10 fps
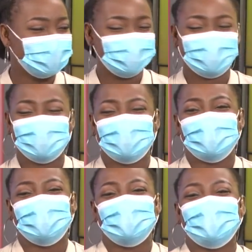Liverpool,
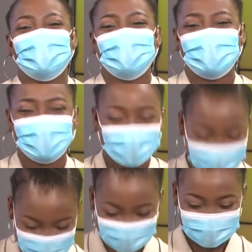and now
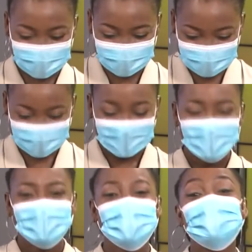you're thinking, uh,
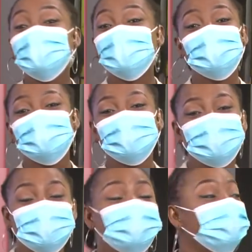no, oh, no, confess, no,
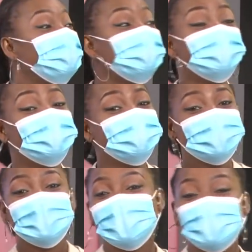no, confess. are you going
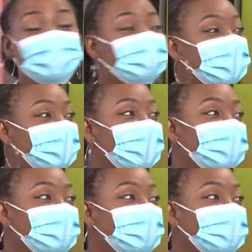to? Are you going I to? I am not.